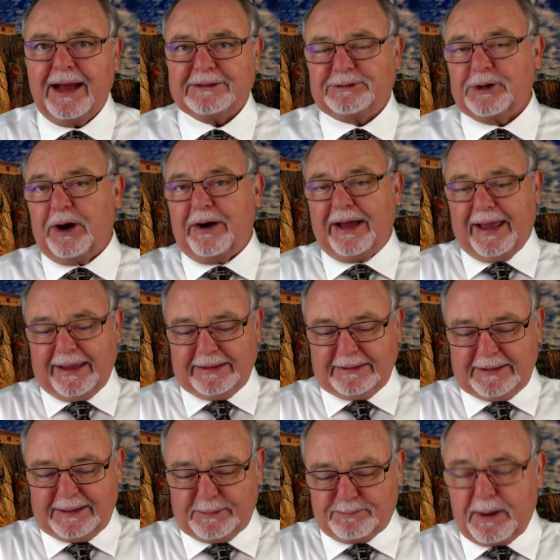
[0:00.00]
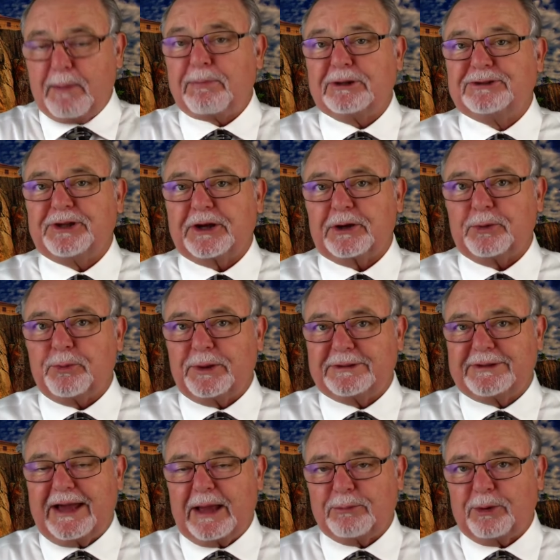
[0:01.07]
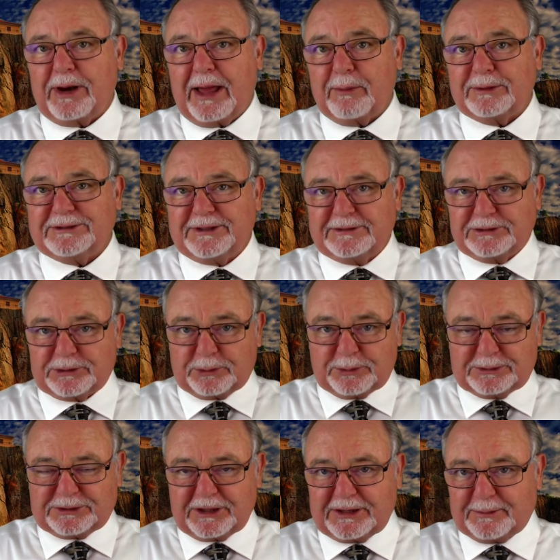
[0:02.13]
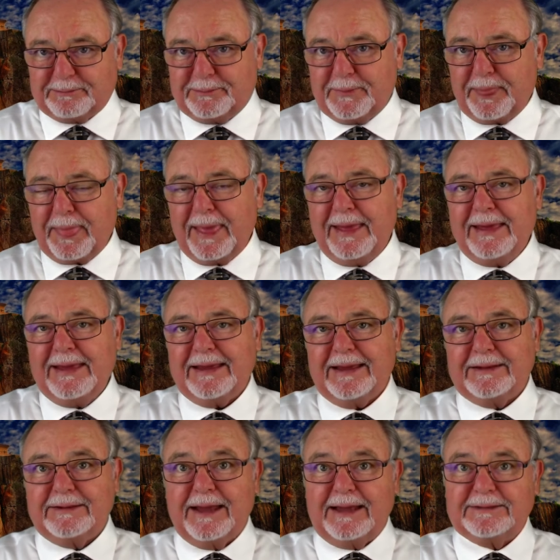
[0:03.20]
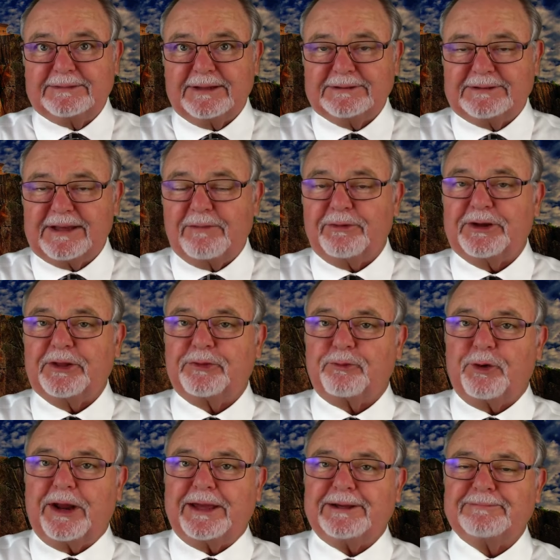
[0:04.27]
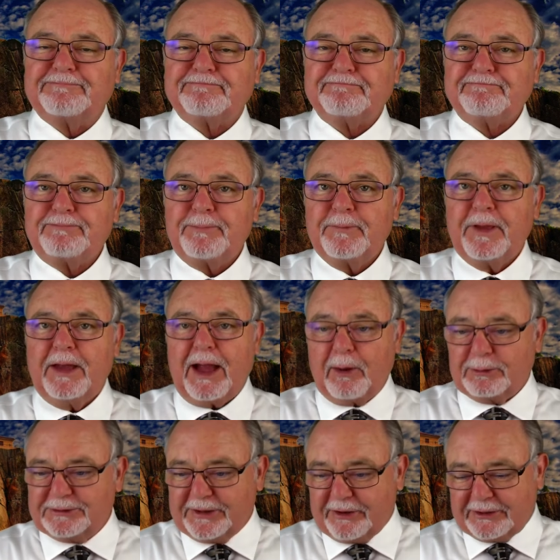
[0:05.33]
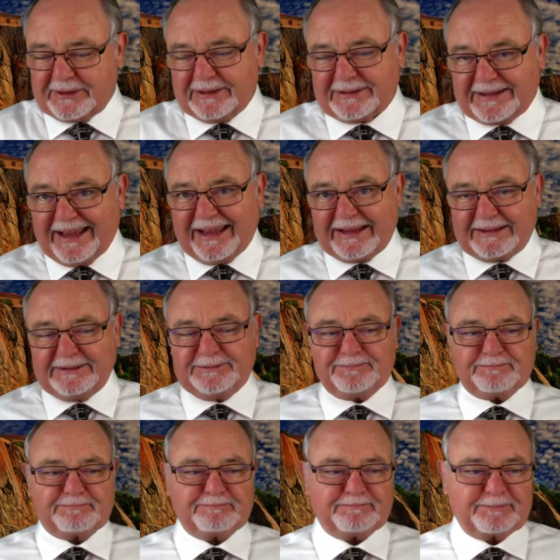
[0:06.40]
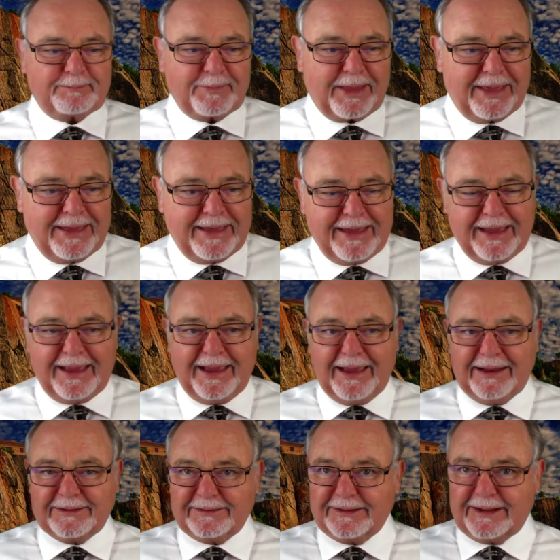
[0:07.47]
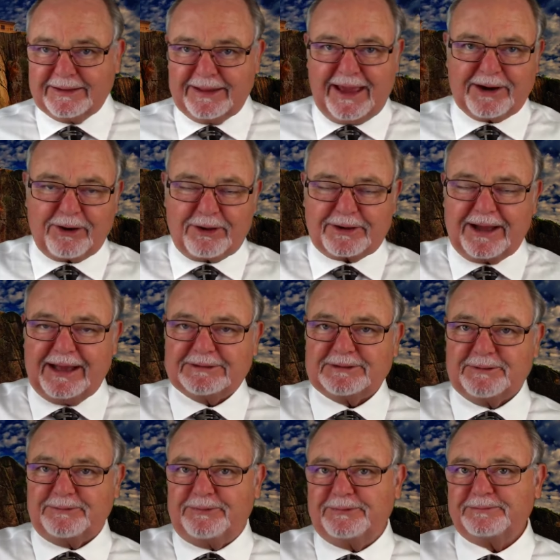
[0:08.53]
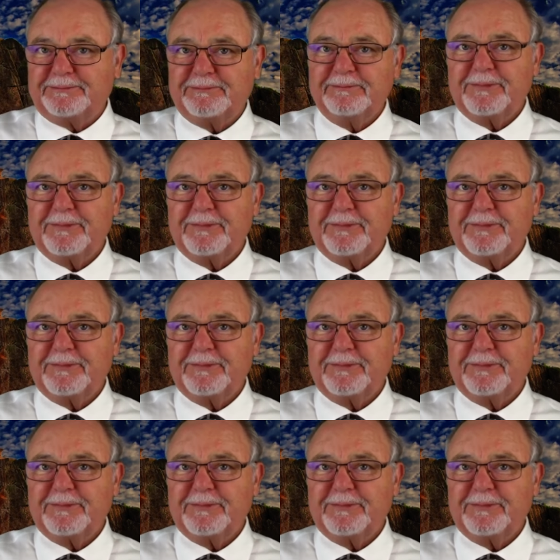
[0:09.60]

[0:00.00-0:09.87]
I saw a bumper sticker one time while I was in Jerusalem in 1973. I was there at the Dig, and they had all kinds of